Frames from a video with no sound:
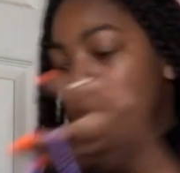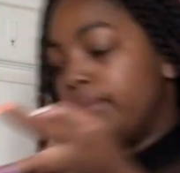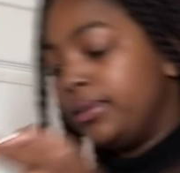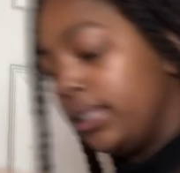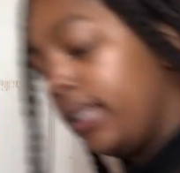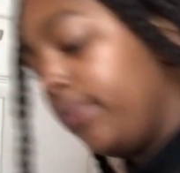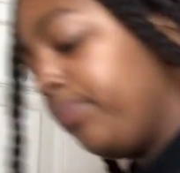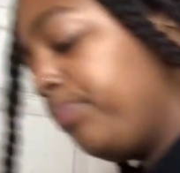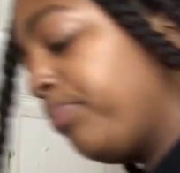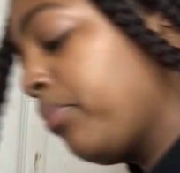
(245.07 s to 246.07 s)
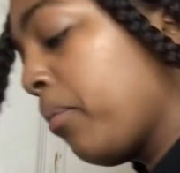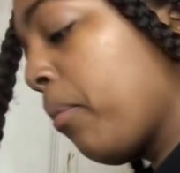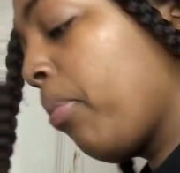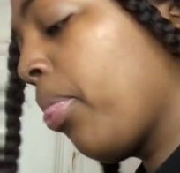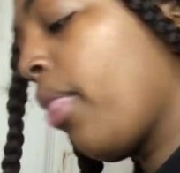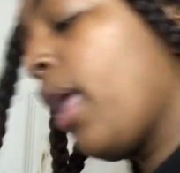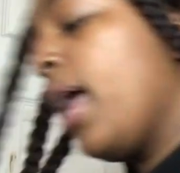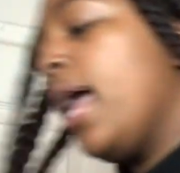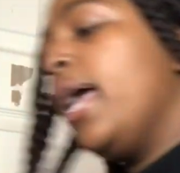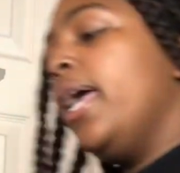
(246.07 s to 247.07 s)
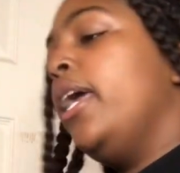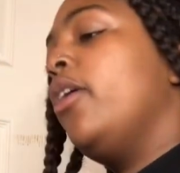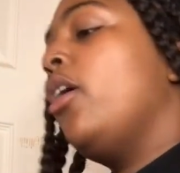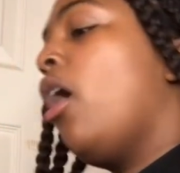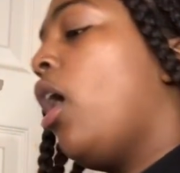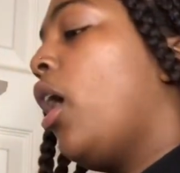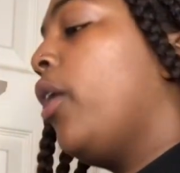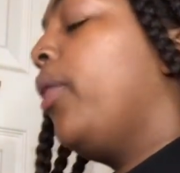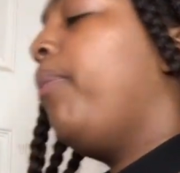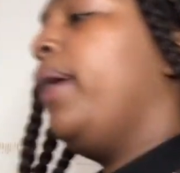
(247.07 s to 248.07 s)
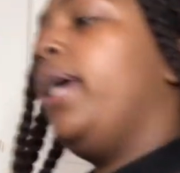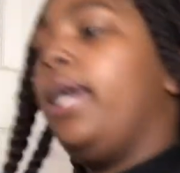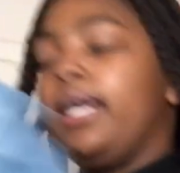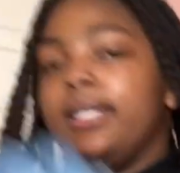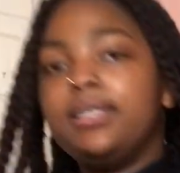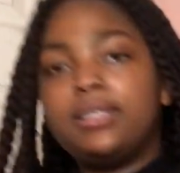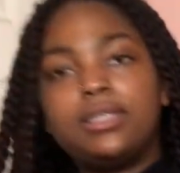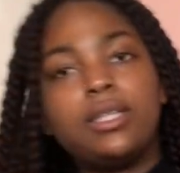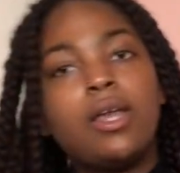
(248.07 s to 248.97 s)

comes in. Here are the pants.